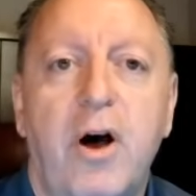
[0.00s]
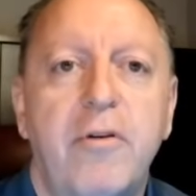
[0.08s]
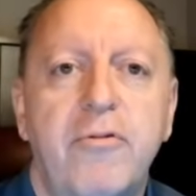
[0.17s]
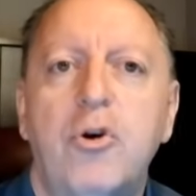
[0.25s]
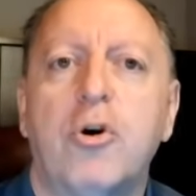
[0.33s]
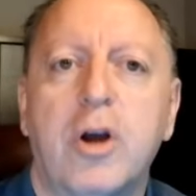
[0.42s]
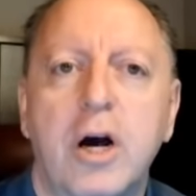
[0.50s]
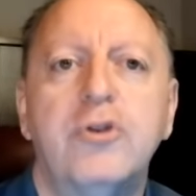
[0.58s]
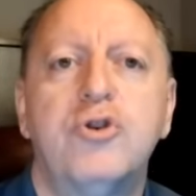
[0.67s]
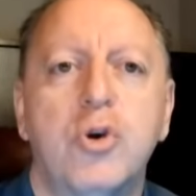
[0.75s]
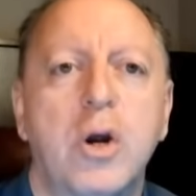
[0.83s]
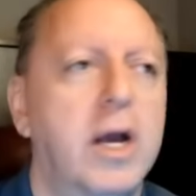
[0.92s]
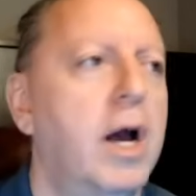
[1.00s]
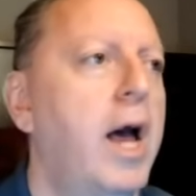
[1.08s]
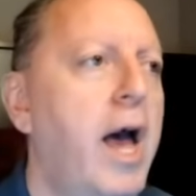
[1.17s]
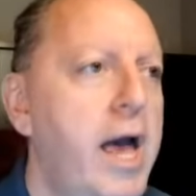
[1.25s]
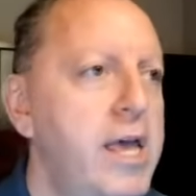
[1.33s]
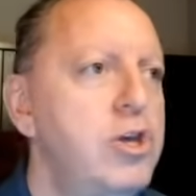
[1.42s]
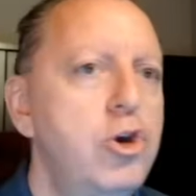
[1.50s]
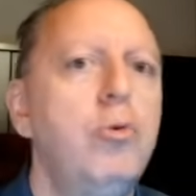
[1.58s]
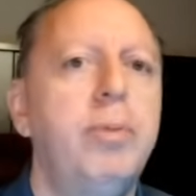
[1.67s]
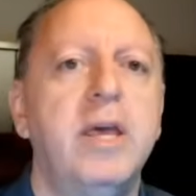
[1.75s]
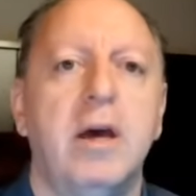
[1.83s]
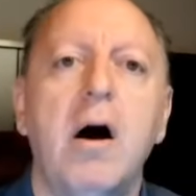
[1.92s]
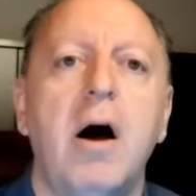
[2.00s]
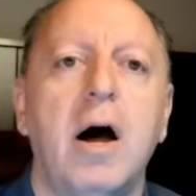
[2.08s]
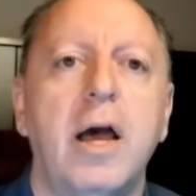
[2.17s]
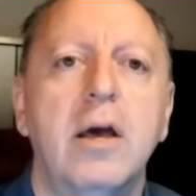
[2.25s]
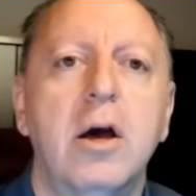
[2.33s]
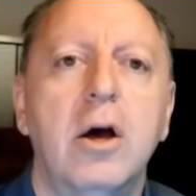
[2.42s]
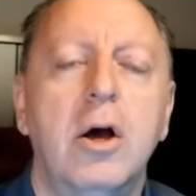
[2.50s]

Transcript: of your country a UBI